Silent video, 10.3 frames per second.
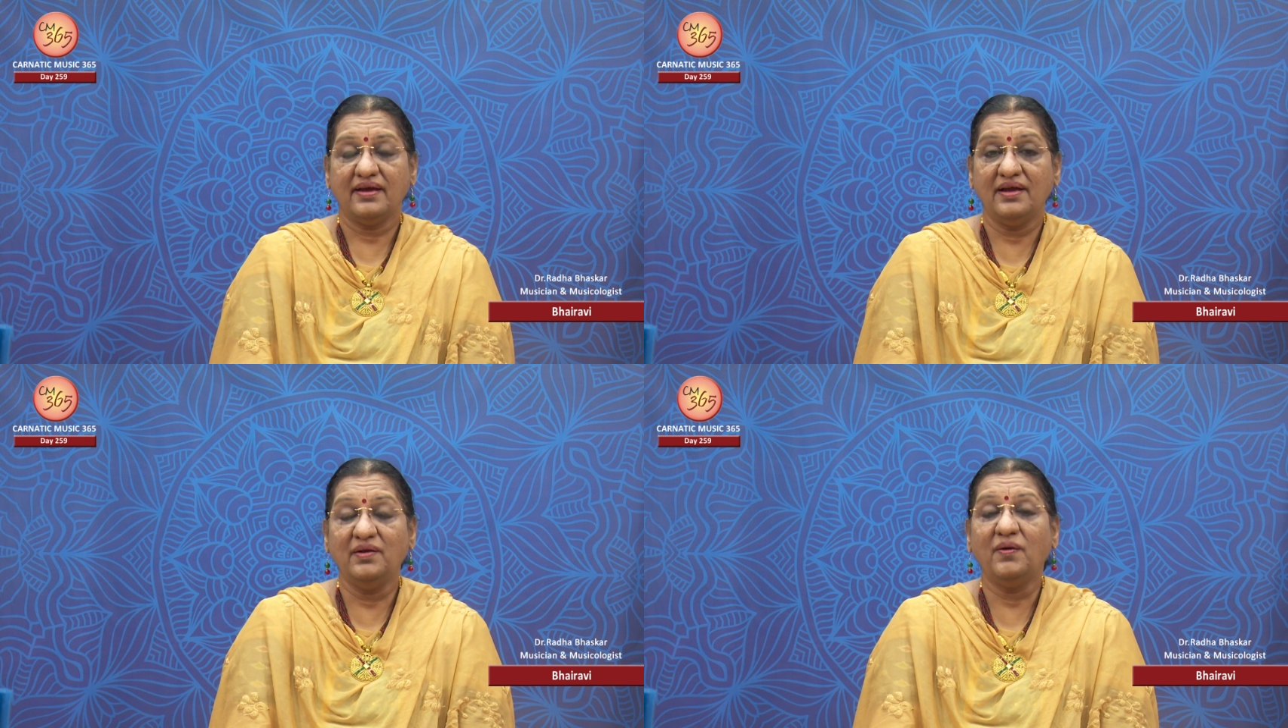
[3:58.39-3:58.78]

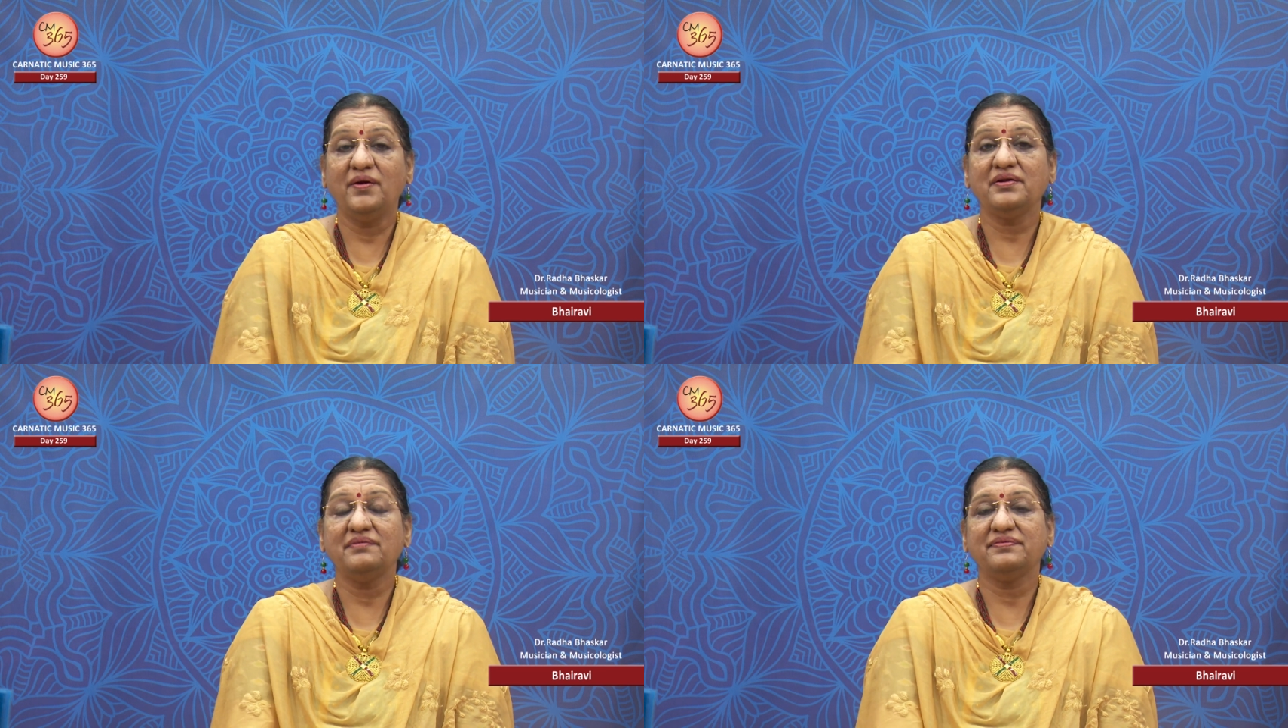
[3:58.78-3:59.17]
a
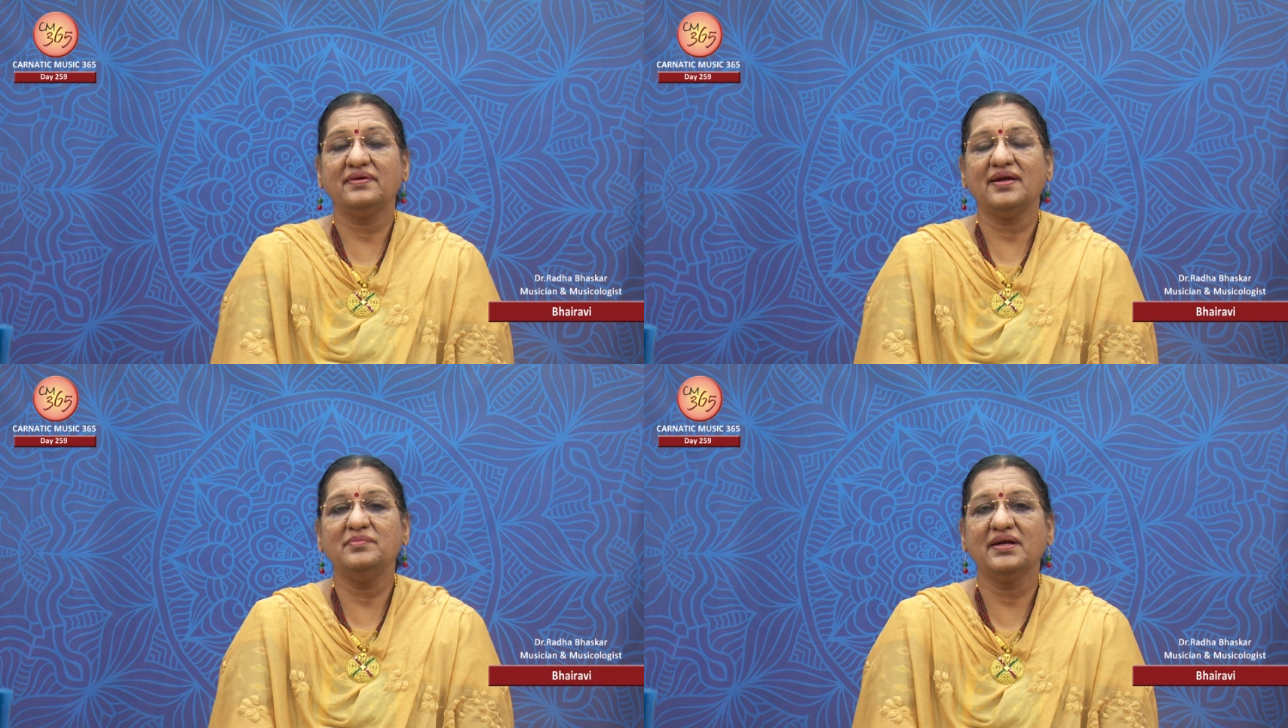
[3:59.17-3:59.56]
lot of
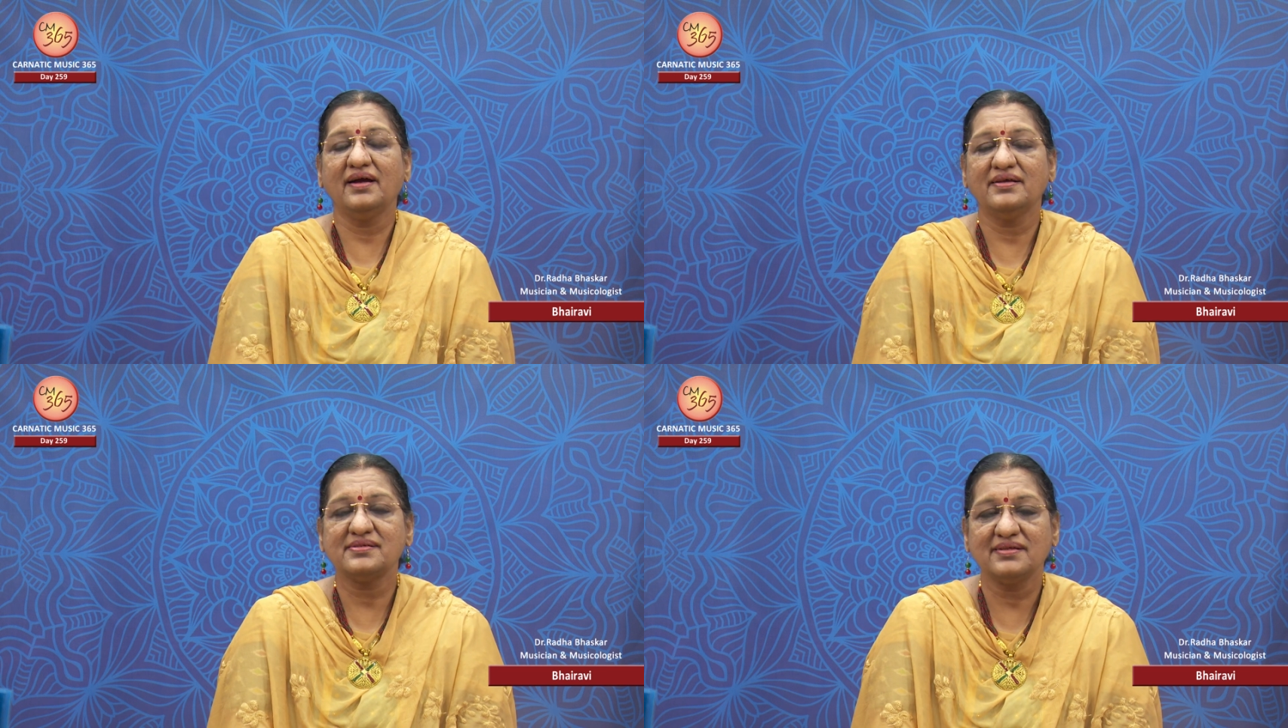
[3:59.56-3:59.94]

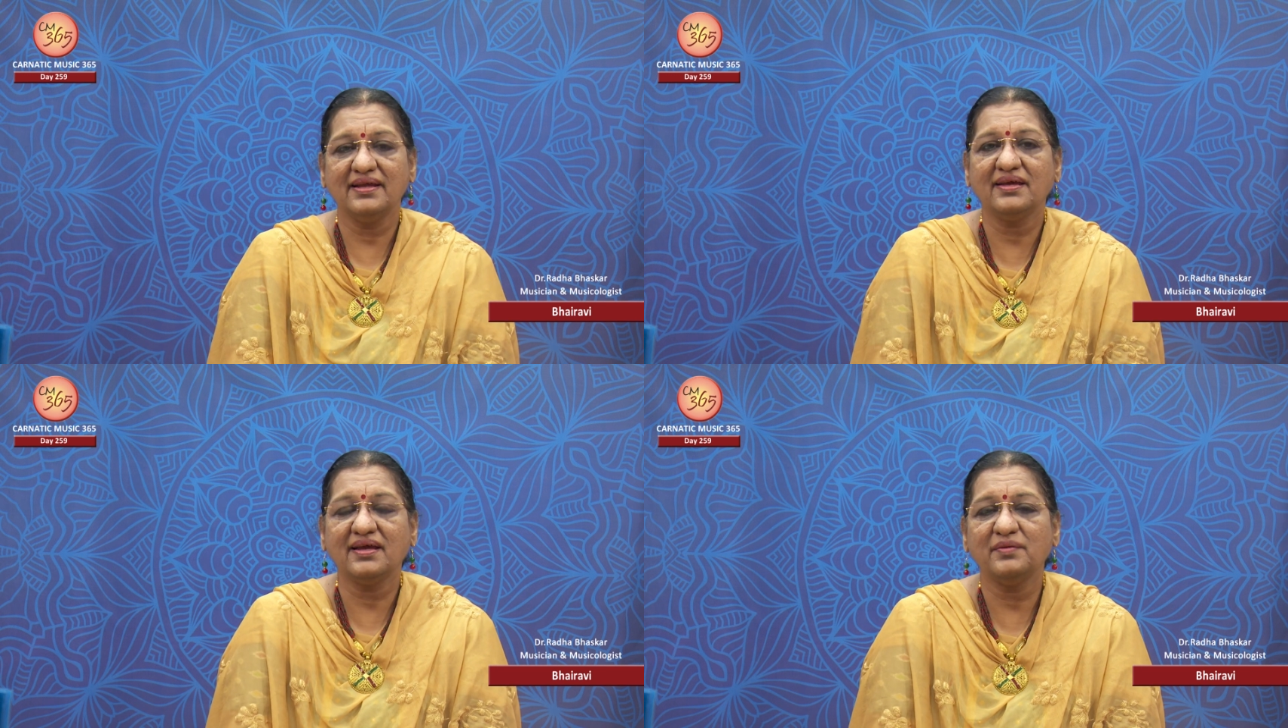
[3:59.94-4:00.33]
gamakas, like